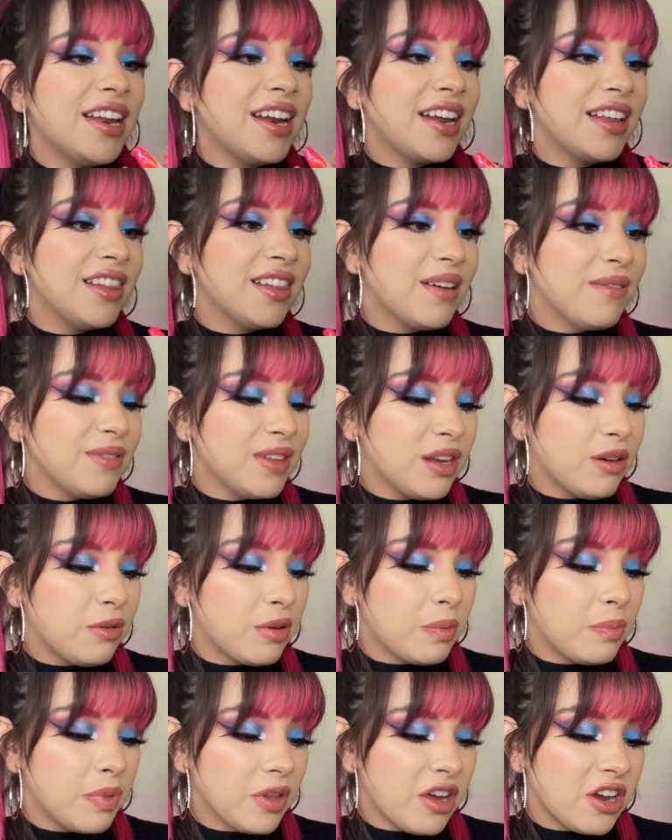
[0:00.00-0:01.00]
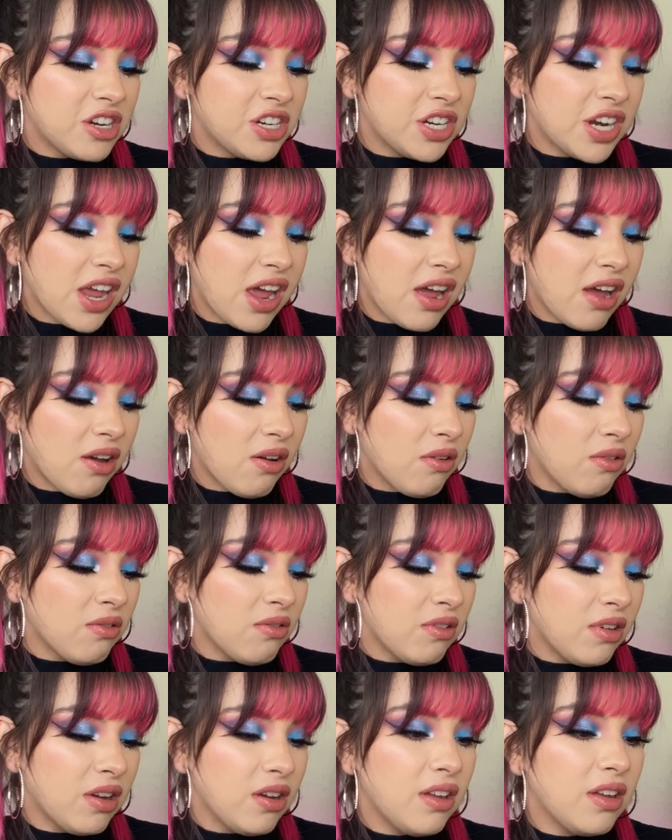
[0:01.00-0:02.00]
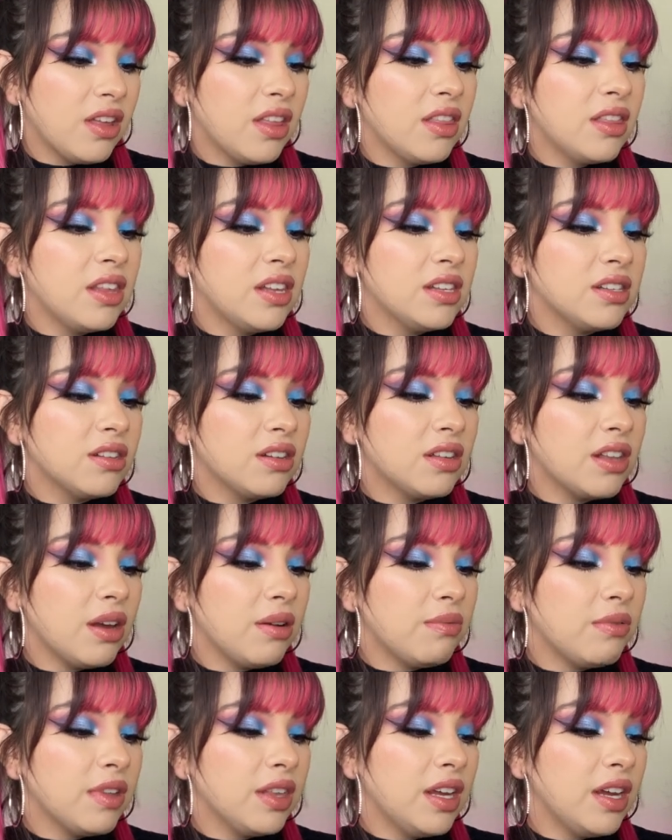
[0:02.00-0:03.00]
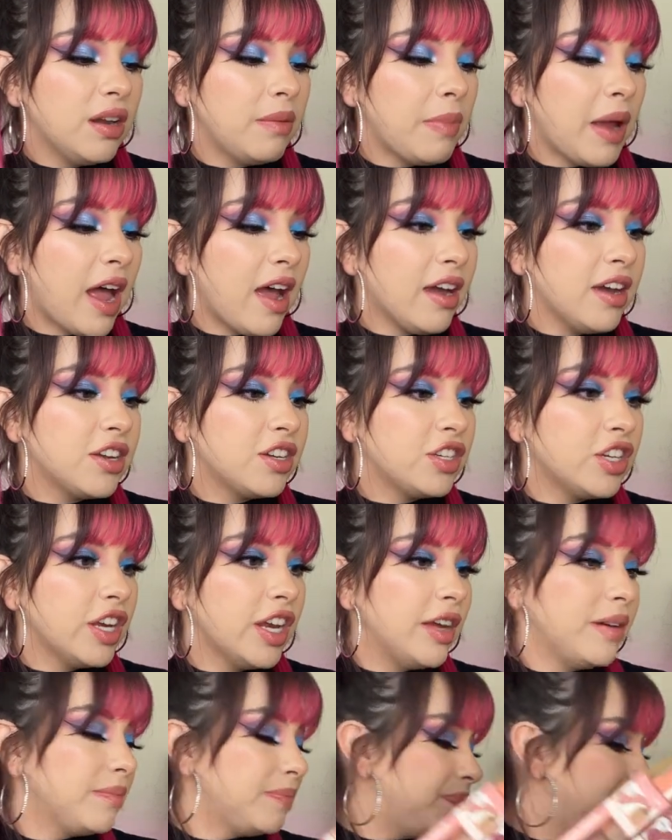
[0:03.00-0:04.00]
I love liquid blush now. And these look like really good packaging.